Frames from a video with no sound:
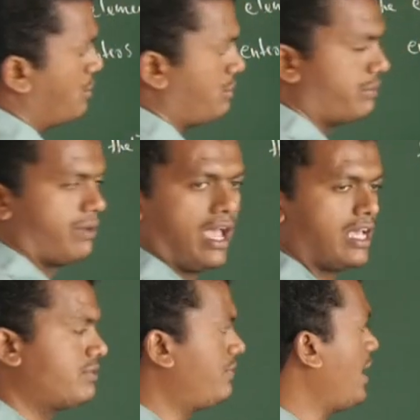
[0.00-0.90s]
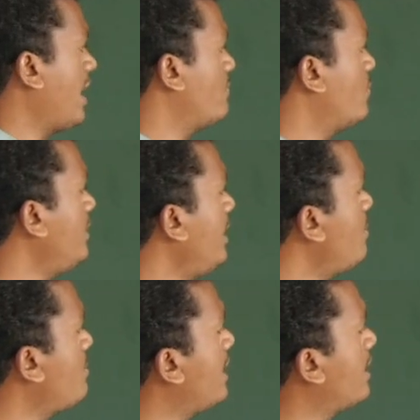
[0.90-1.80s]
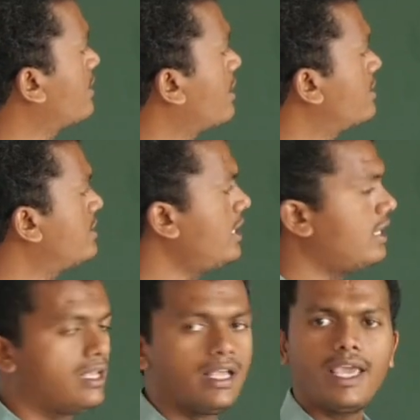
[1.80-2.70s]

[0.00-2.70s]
2 as we have only 2 electrons in